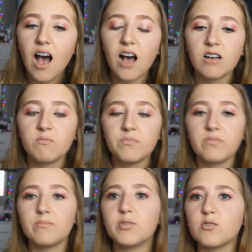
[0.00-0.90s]

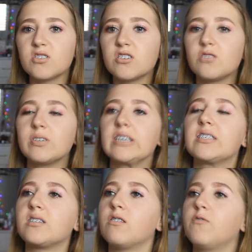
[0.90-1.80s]
But also doing
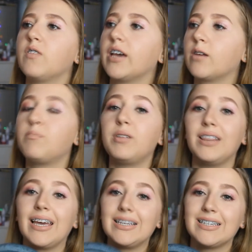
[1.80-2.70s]
stuff like
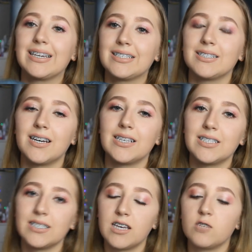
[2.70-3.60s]
plate
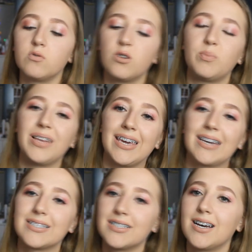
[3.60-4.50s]
exercises. I do a lot of plate
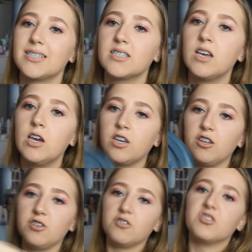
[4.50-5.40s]
exercises.
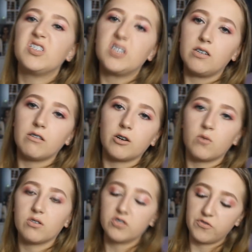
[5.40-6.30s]
You know, you do the steering
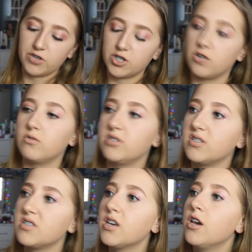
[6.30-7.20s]
wheels for your
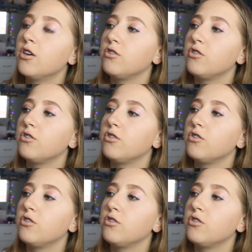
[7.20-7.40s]
shoulders.